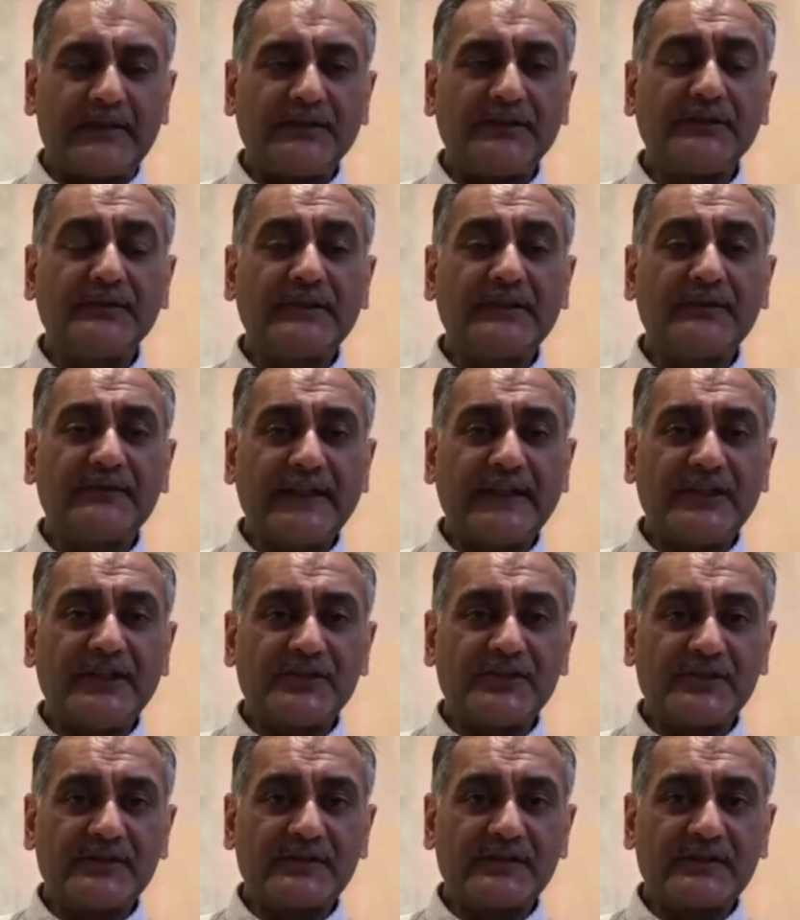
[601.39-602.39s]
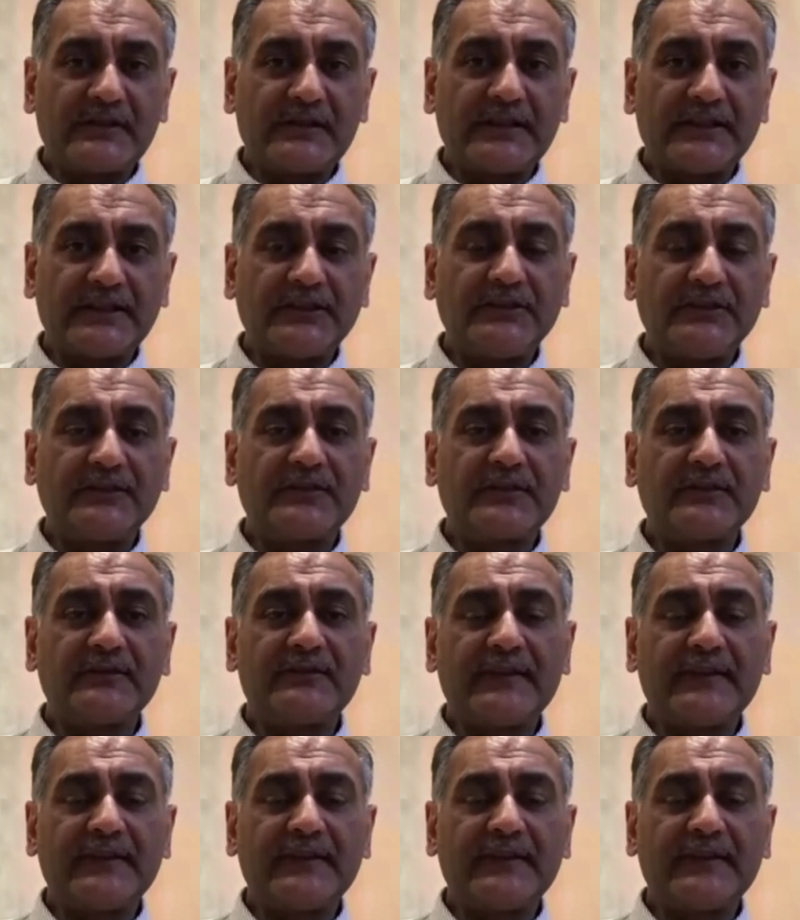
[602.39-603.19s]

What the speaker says: new innovations like use of